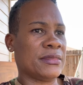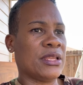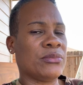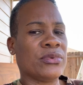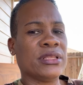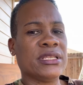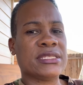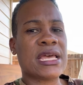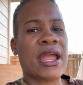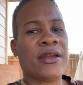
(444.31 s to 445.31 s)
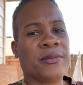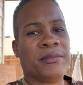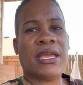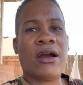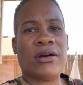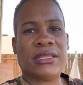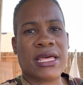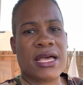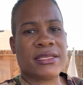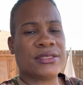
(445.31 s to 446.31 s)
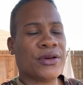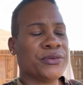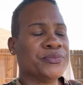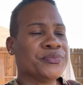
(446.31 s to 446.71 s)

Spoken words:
it really tired me out a lot. So